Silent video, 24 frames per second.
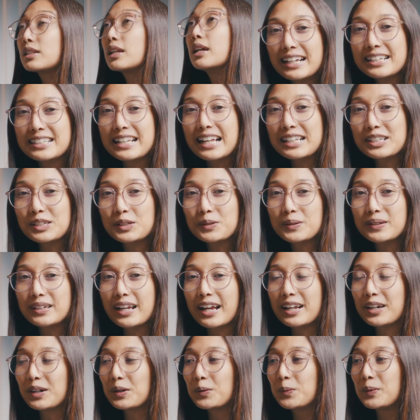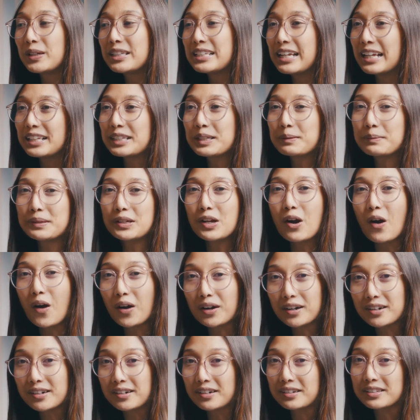Because as a creator, we tend to be
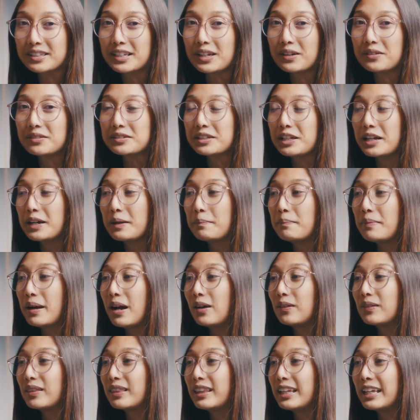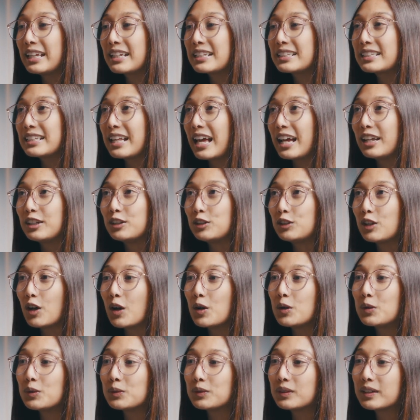hard on ourselves about things that
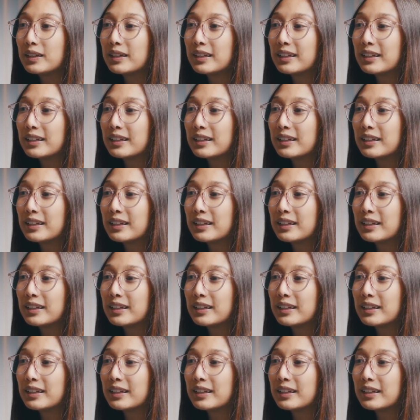don't